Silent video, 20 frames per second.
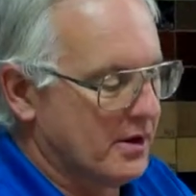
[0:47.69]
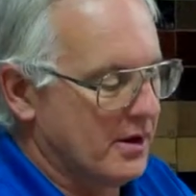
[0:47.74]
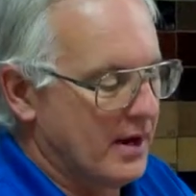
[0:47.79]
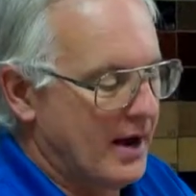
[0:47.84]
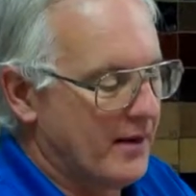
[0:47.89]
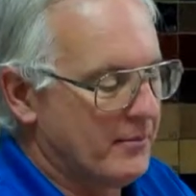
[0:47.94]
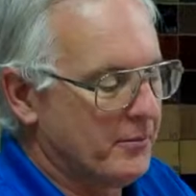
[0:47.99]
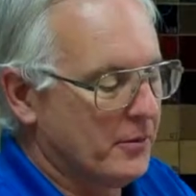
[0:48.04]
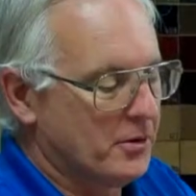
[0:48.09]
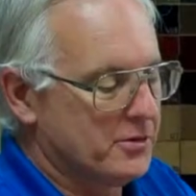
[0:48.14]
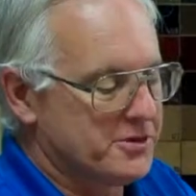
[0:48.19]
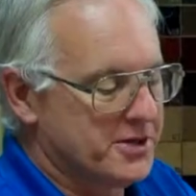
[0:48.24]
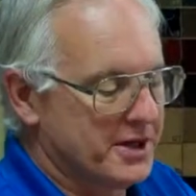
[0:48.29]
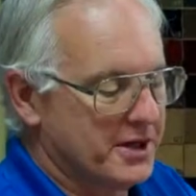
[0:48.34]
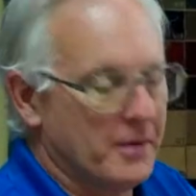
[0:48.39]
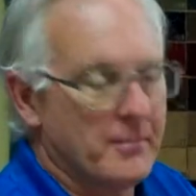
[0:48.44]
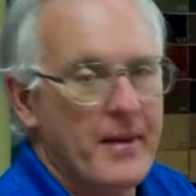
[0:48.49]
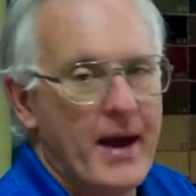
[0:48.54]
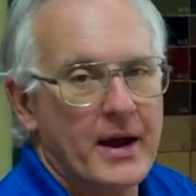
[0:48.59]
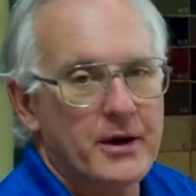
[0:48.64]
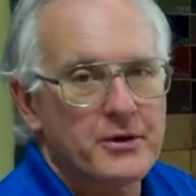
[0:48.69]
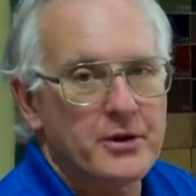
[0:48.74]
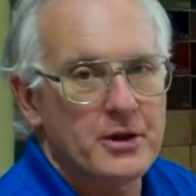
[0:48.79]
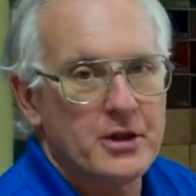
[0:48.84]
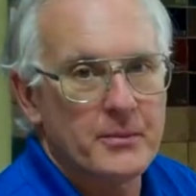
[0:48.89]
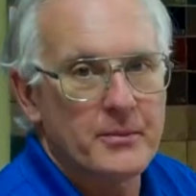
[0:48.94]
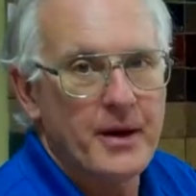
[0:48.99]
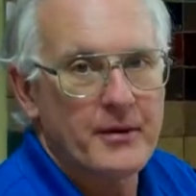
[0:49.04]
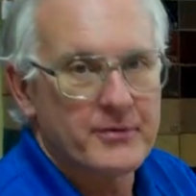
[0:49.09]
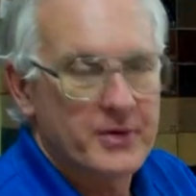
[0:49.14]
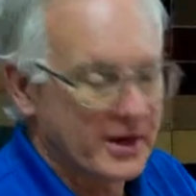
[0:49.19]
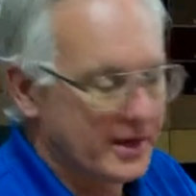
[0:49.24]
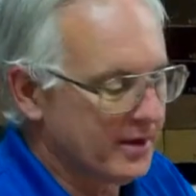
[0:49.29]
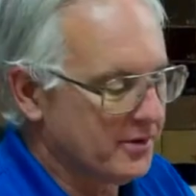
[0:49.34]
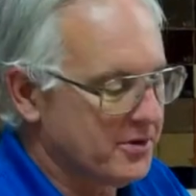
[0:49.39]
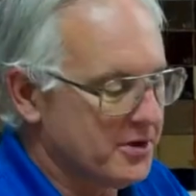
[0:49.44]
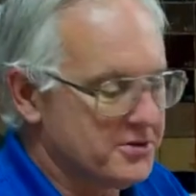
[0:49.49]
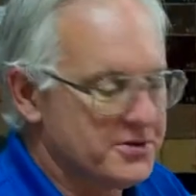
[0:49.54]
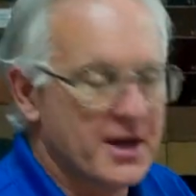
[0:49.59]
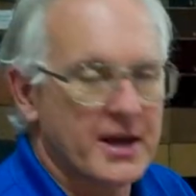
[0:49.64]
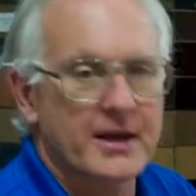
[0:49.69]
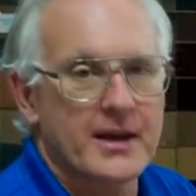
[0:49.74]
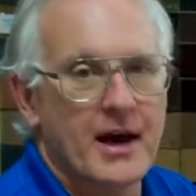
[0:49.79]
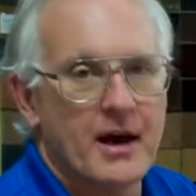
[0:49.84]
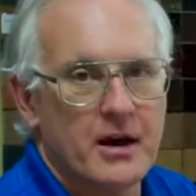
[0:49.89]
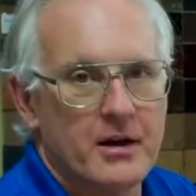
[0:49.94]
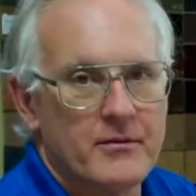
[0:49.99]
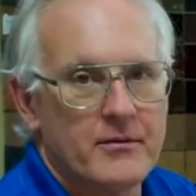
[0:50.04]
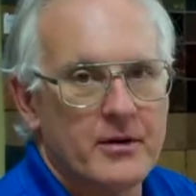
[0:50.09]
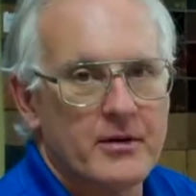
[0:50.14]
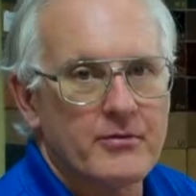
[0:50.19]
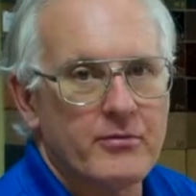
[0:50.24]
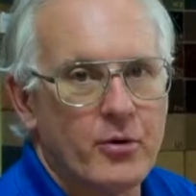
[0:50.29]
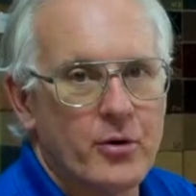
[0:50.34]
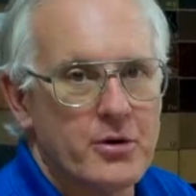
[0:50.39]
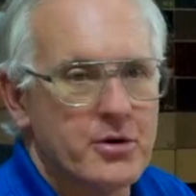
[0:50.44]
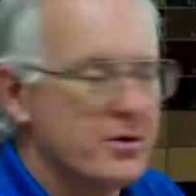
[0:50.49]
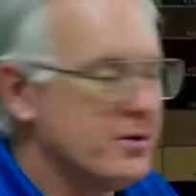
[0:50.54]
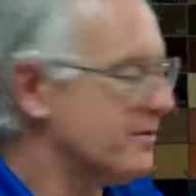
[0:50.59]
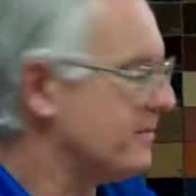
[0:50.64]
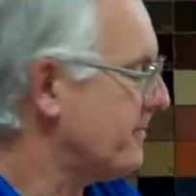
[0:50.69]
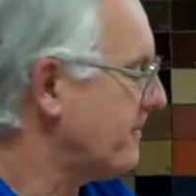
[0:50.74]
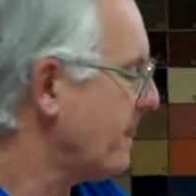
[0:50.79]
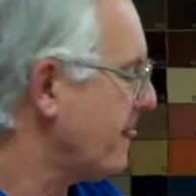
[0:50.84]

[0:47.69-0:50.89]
I'm going to send it back to them after I get this ink out of it for you.